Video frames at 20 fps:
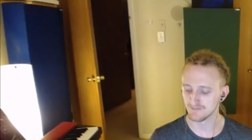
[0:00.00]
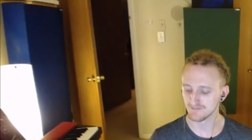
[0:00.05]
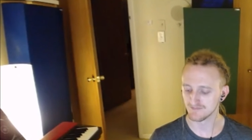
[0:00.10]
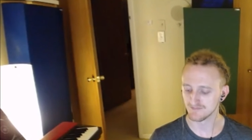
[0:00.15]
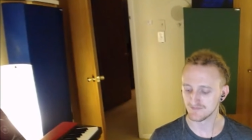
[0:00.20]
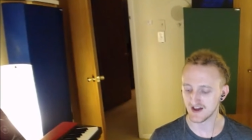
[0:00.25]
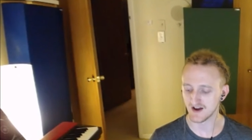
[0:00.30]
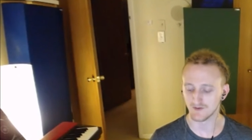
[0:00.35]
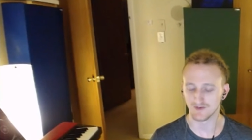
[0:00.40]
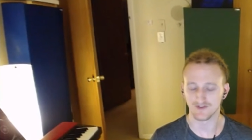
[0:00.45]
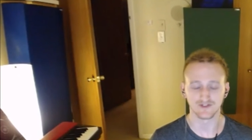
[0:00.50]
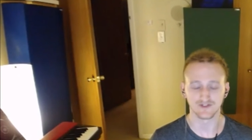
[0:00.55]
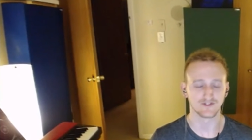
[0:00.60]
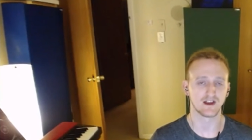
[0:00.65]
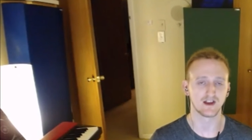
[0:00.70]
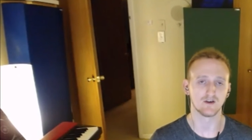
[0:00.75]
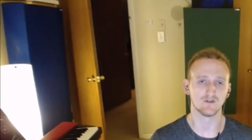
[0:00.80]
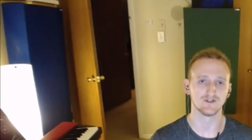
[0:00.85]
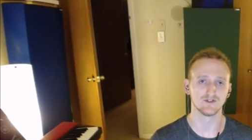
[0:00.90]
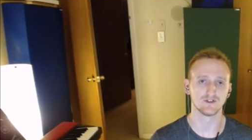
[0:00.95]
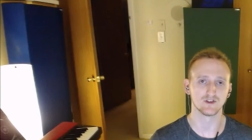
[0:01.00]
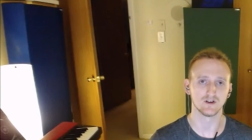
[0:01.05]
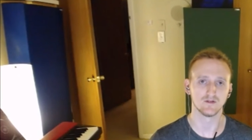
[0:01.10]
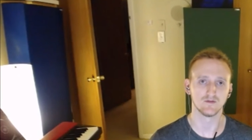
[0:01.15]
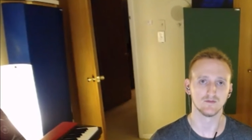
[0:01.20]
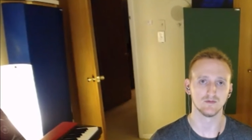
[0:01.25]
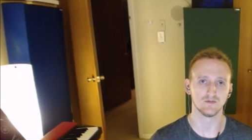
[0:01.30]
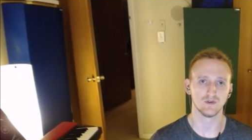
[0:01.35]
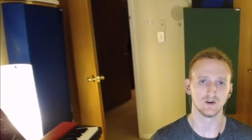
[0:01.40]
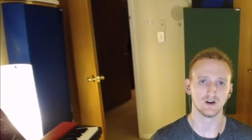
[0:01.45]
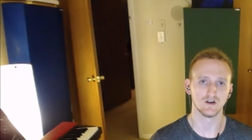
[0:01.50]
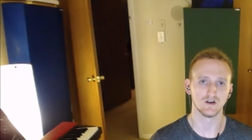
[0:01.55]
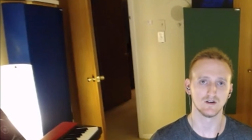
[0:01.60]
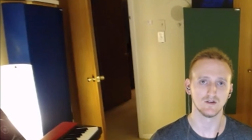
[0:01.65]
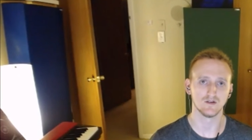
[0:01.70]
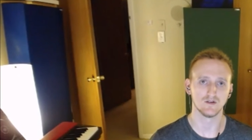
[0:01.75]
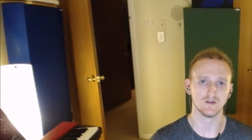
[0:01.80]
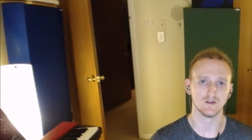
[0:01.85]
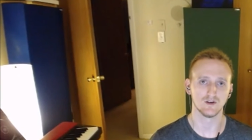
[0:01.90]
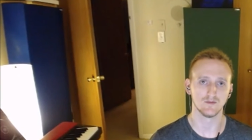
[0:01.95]
That was a
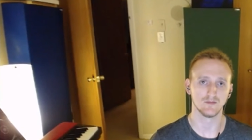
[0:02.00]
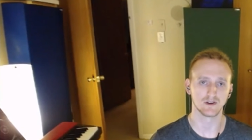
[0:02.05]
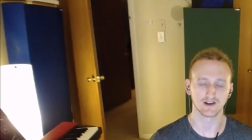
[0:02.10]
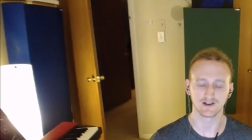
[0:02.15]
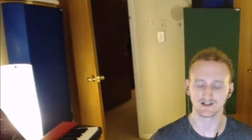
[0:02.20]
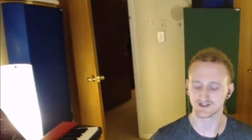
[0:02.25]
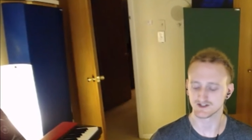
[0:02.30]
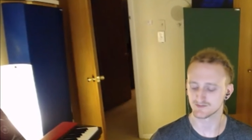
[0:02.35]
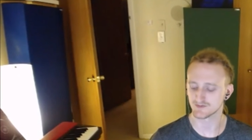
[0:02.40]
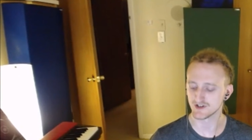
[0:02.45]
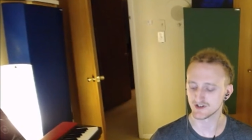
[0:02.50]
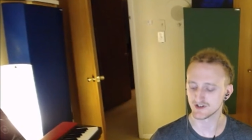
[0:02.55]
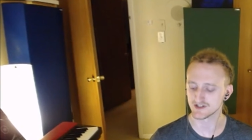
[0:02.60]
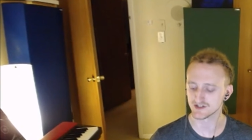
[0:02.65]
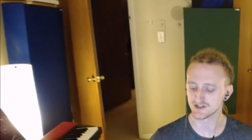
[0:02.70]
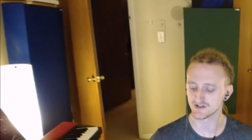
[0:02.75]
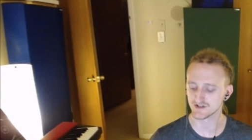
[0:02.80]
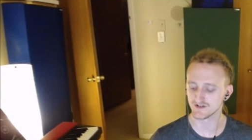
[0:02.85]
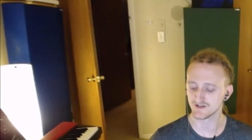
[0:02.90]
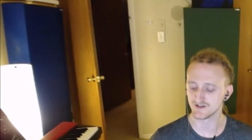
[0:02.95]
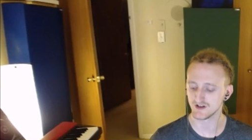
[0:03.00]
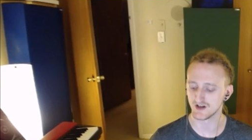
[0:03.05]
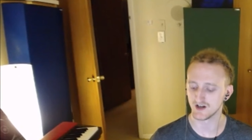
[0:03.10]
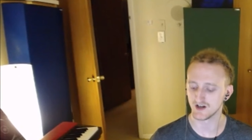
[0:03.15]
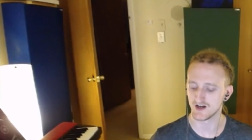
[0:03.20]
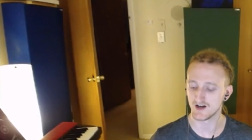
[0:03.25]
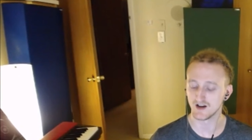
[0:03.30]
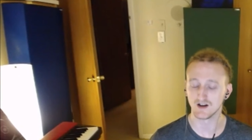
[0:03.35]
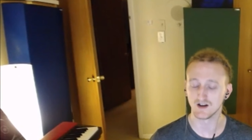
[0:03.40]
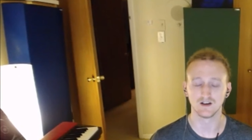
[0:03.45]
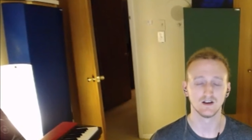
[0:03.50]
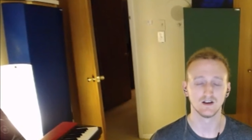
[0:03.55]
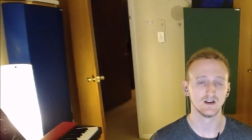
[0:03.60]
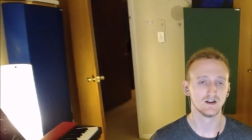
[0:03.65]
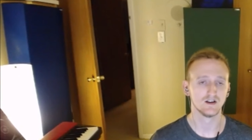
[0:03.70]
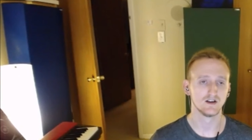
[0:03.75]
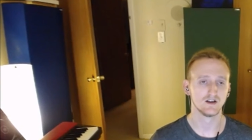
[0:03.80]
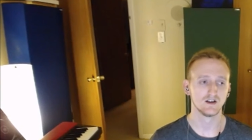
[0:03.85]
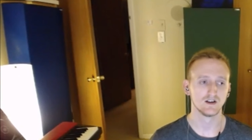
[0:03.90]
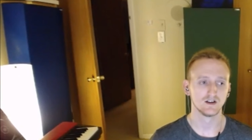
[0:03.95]
big inspiration.
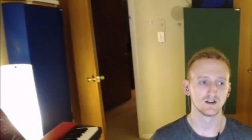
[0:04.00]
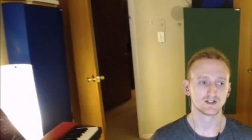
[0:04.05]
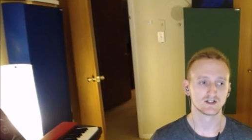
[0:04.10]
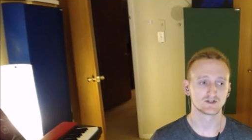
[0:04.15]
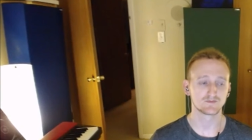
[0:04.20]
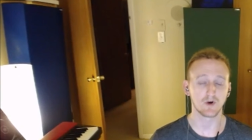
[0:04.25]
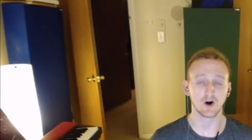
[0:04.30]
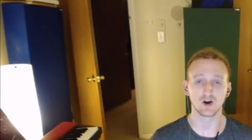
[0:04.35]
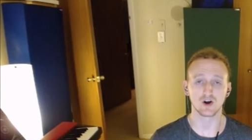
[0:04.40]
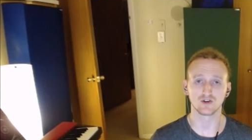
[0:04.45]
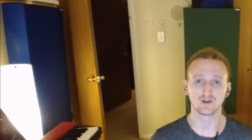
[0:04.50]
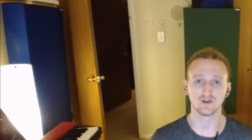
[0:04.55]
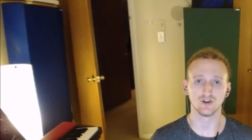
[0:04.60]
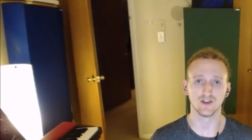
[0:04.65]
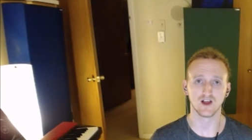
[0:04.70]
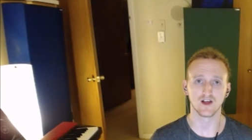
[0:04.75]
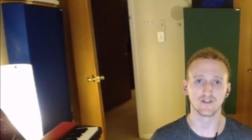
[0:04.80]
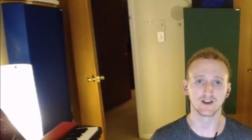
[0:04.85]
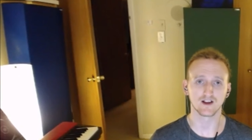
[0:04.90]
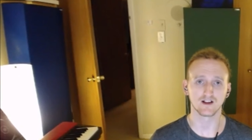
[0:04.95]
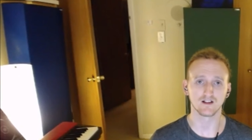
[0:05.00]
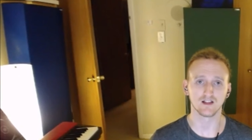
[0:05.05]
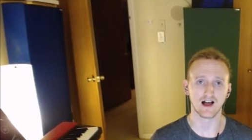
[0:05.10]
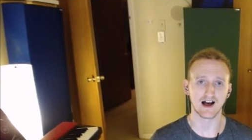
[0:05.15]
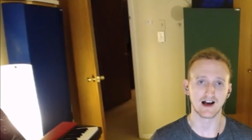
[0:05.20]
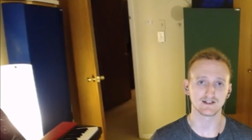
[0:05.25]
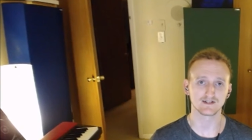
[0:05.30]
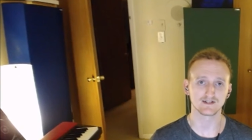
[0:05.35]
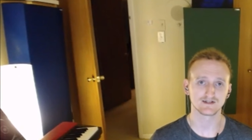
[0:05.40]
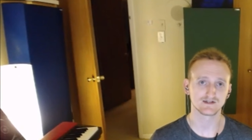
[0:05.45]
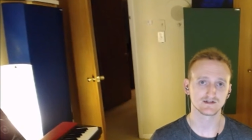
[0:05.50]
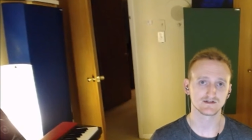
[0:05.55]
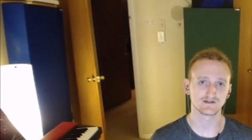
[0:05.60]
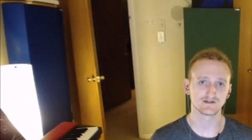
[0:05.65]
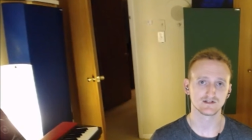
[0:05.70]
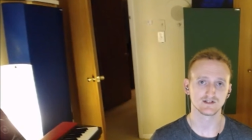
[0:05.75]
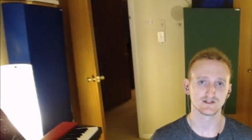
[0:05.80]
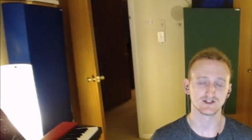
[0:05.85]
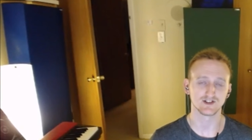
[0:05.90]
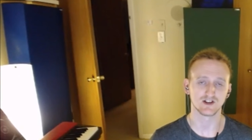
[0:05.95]
Spangle, Nothing Lasts
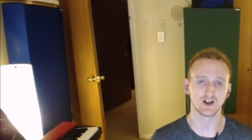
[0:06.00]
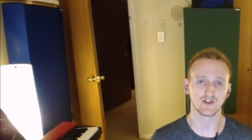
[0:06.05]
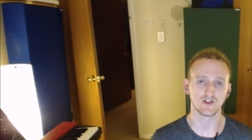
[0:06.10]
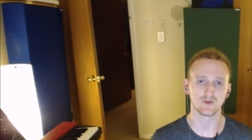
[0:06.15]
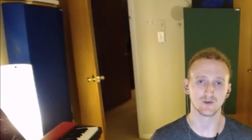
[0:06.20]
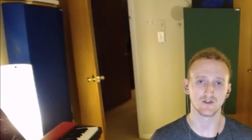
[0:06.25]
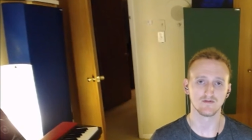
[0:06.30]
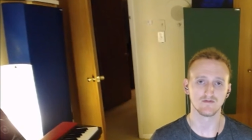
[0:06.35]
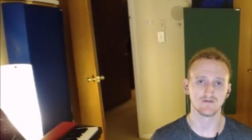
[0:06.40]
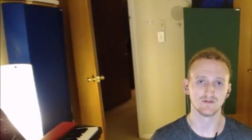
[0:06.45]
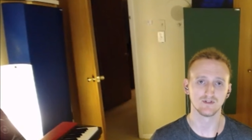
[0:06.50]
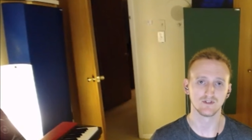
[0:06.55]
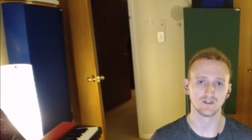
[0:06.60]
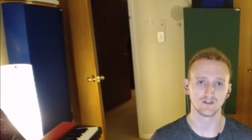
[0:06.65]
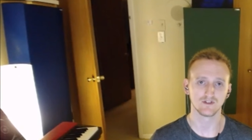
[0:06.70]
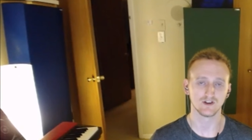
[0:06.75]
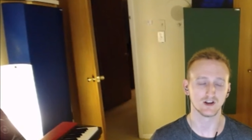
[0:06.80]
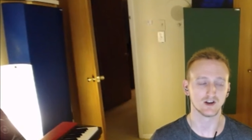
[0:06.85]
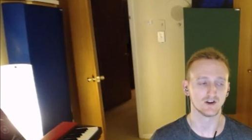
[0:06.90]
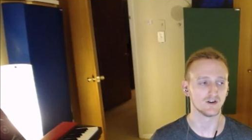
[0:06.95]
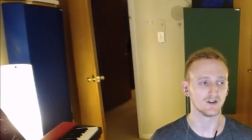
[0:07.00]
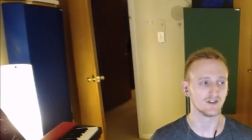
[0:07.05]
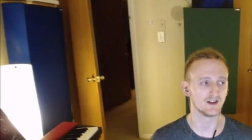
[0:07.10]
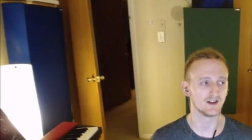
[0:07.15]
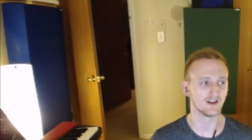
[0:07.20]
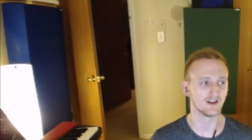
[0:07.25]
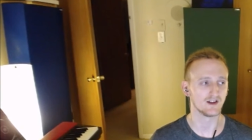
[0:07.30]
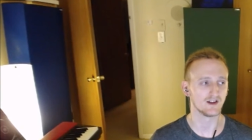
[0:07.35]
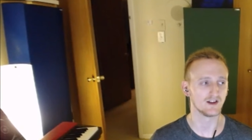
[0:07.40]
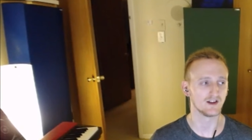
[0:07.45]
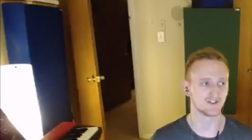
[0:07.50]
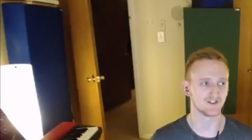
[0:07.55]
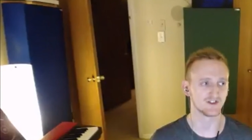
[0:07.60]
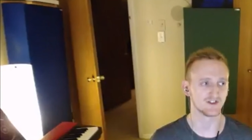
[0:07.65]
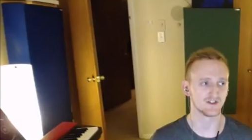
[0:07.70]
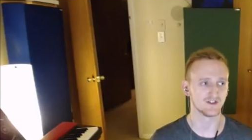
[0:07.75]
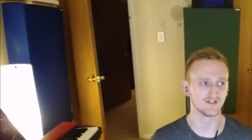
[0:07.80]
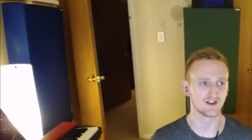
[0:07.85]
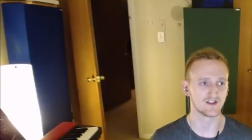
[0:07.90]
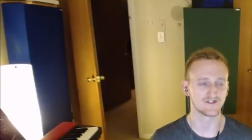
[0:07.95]
is another one. That's
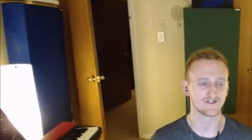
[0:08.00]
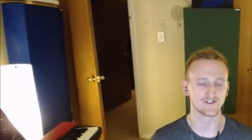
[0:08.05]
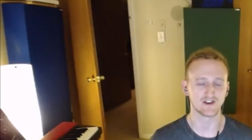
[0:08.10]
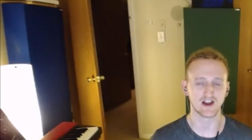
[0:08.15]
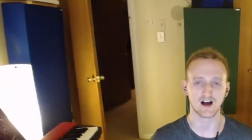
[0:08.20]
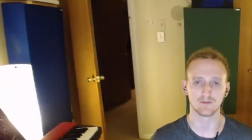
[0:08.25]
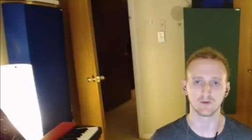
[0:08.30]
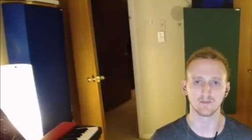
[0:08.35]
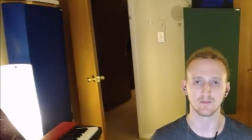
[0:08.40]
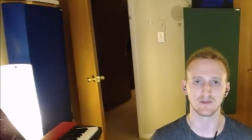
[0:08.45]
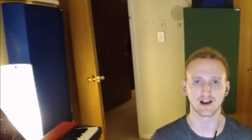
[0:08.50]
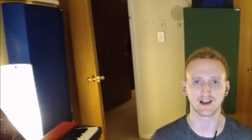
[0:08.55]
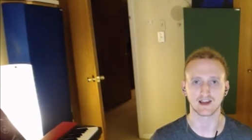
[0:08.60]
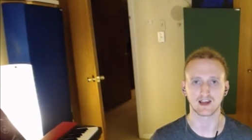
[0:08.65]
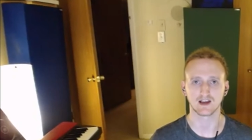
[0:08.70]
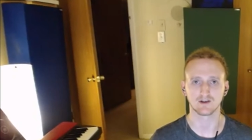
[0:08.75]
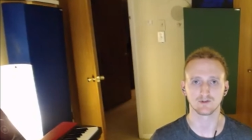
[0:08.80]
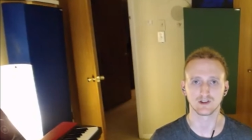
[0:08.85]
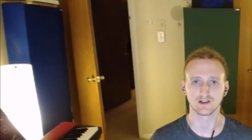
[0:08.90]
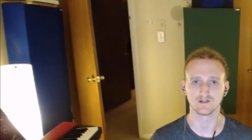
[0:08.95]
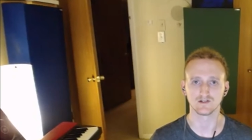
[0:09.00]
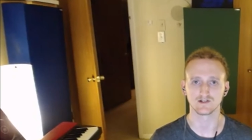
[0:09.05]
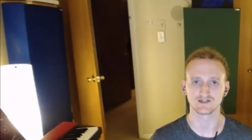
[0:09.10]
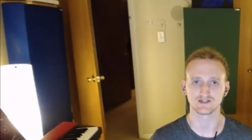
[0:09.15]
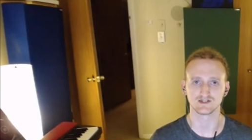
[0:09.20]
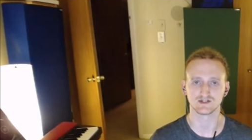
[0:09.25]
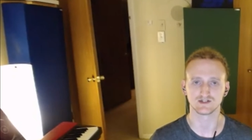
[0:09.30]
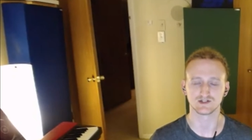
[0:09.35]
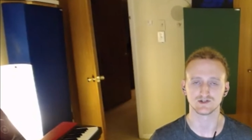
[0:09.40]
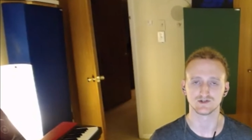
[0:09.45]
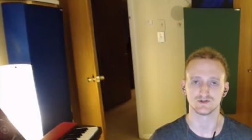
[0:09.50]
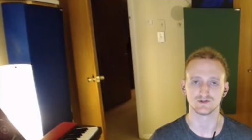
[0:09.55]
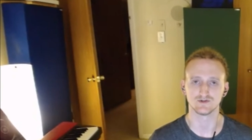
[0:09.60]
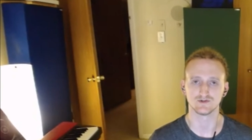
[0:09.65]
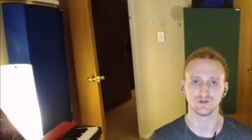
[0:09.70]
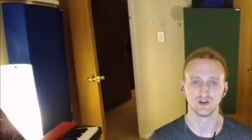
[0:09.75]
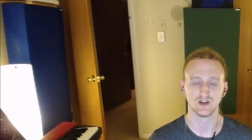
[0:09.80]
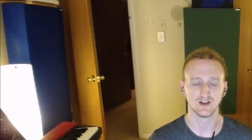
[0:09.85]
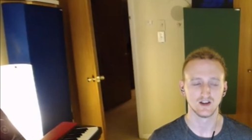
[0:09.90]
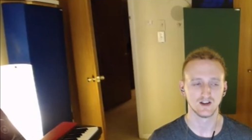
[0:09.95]
an album that I can't really listen
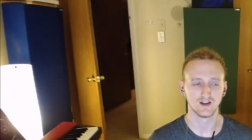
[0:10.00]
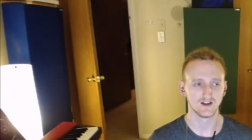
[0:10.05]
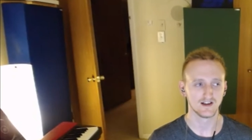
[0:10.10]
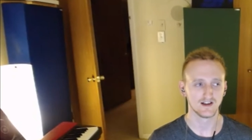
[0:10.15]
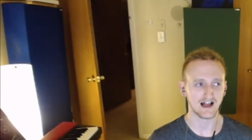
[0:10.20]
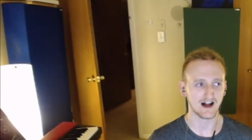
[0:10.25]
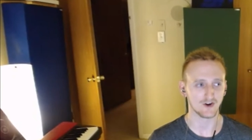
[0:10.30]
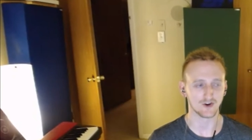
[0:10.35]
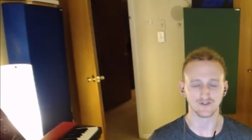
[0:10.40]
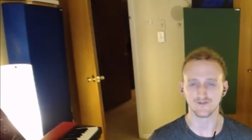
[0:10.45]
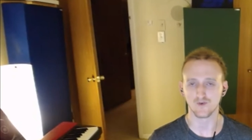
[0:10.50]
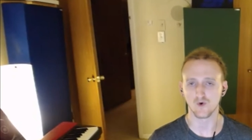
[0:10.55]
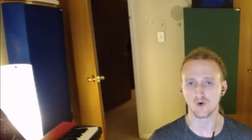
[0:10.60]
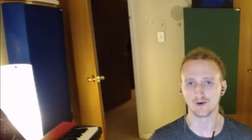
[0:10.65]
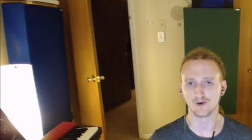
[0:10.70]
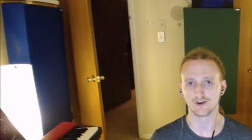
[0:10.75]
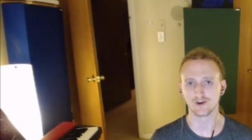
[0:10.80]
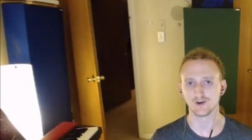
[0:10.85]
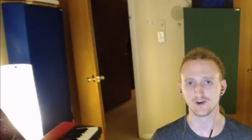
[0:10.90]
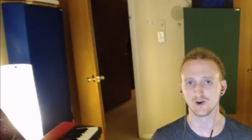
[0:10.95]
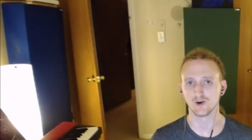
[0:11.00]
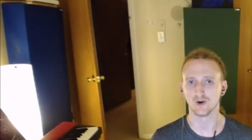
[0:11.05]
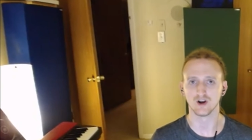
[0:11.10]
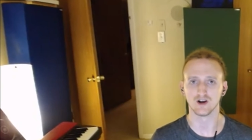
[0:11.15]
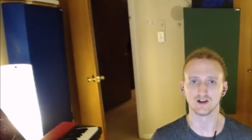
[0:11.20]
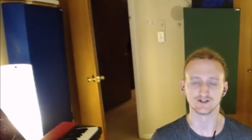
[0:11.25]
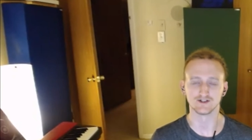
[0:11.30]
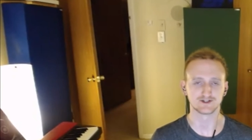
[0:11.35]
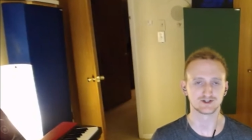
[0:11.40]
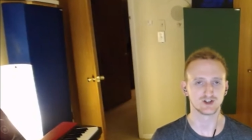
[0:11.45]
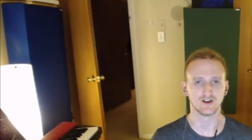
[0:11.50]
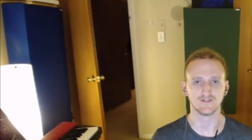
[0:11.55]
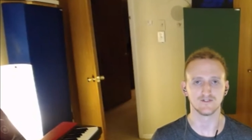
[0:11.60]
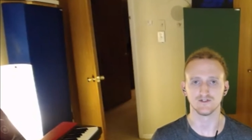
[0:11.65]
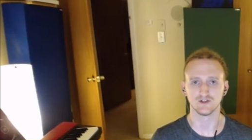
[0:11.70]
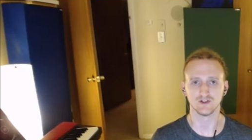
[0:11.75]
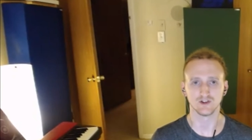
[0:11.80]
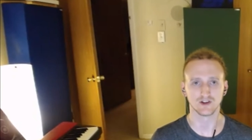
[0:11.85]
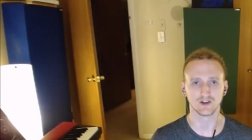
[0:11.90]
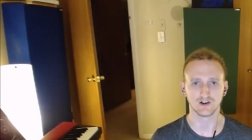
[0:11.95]
to out of order or on
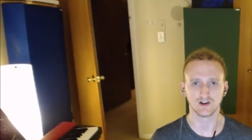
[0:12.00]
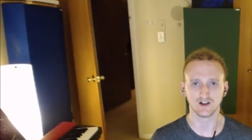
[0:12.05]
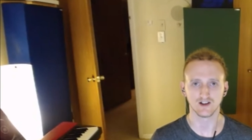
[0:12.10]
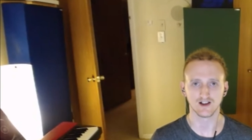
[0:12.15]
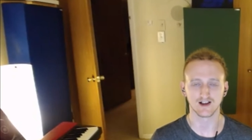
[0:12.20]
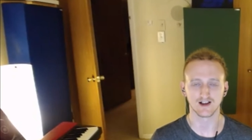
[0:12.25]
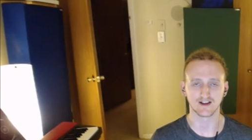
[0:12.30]
shuffle at all.